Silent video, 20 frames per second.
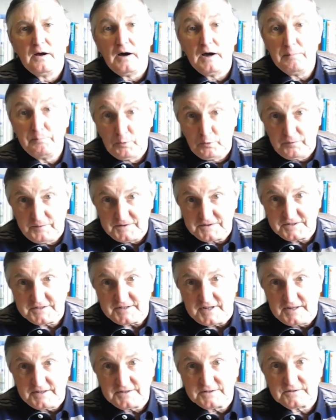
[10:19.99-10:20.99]
I bought this
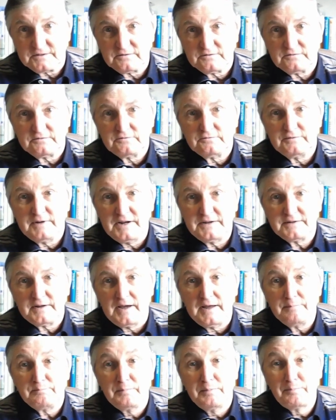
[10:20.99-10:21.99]
set, read
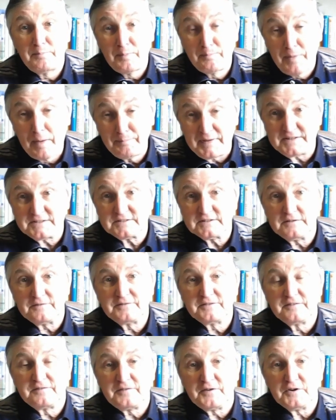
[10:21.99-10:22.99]
a bit
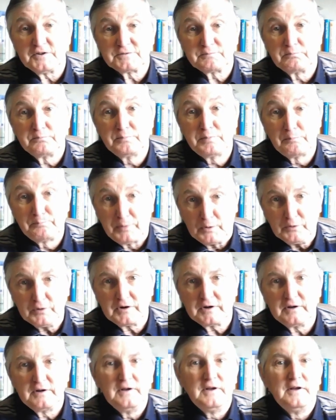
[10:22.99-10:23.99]
of the first
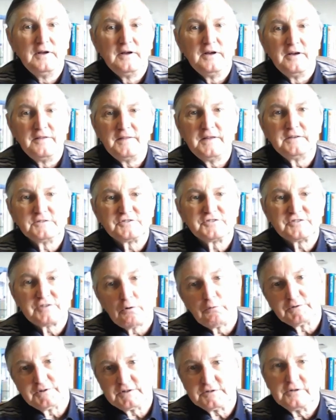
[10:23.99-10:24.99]
book, and then
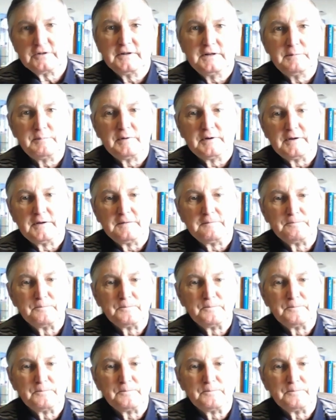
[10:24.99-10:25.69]
sold it on eBay.